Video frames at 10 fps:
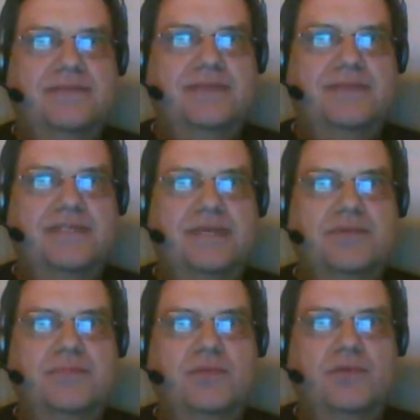and
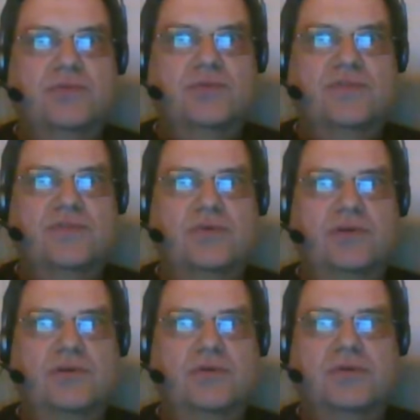separate modules
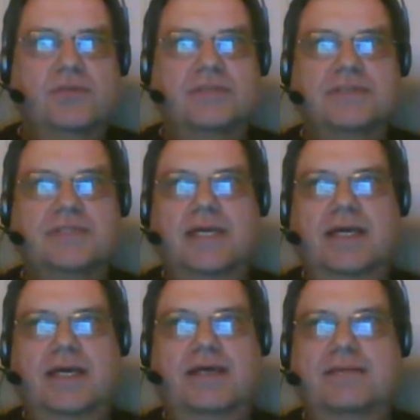for your
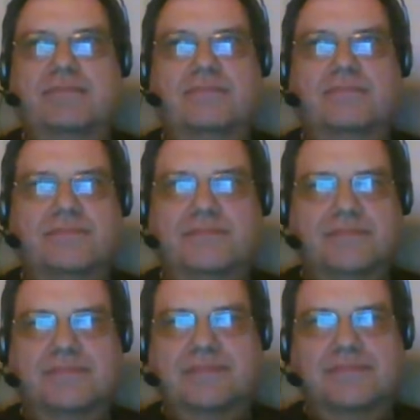
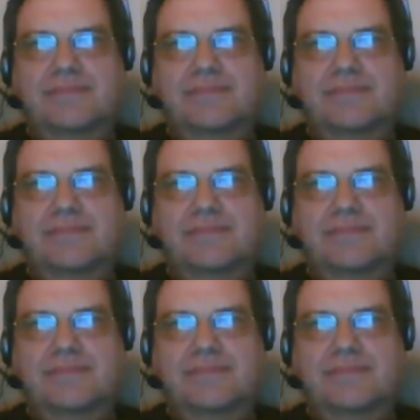um,